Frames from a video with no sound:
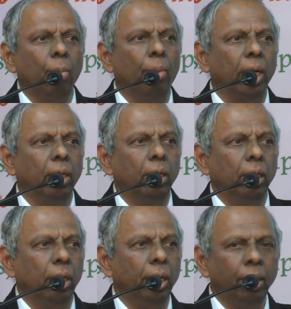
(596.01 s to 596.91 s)

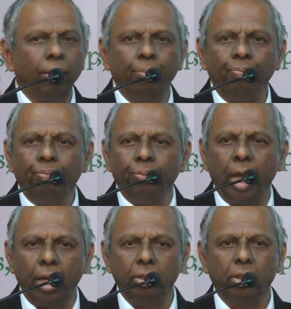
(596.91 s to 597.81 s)
but in
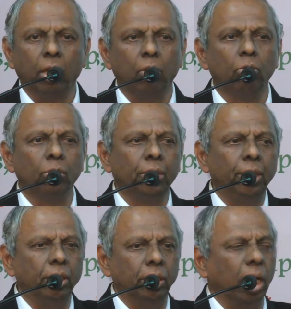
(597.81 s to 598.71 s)
Dayananda Sagar University,
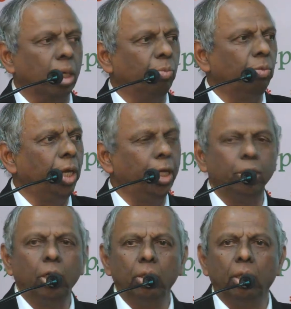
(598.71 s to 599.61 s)
the startup village,